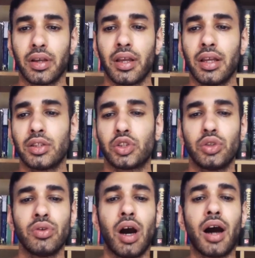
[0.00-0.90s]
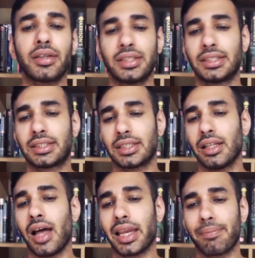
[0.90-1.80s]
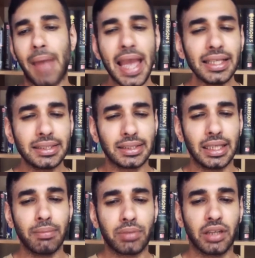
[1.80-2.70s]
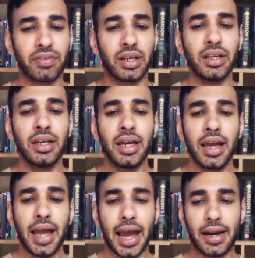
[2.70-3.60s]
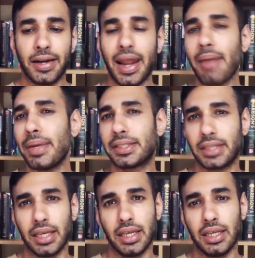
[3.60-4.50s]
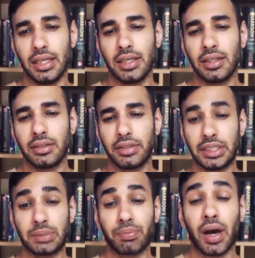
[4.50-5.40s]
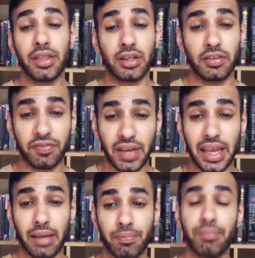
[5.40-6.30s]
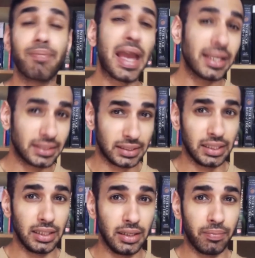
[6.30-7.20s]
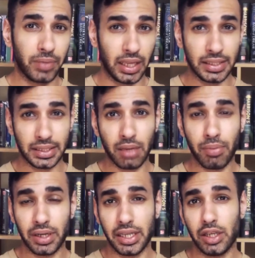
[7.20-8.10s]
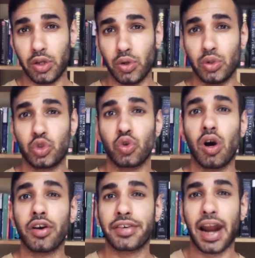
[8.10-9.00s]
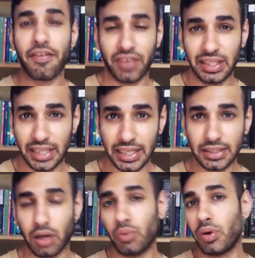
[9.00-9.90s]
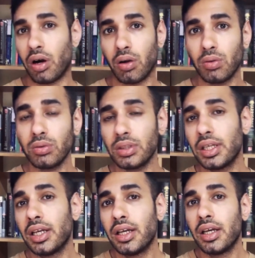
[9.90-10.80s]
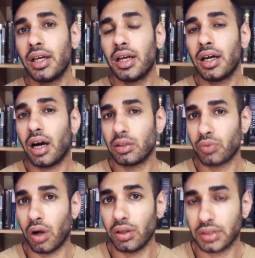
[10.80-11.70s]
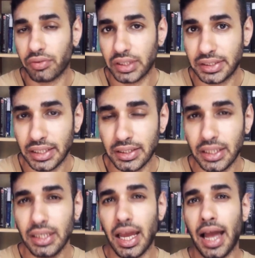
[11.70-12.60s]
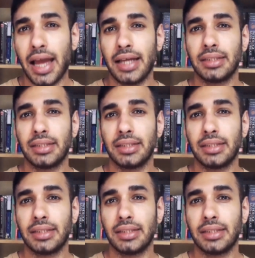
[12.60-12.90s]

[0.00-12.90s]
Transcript: true artists like Banksy prefer anonymity despite their fame. Banksy is somebody who draws graffitis on walls of the city, and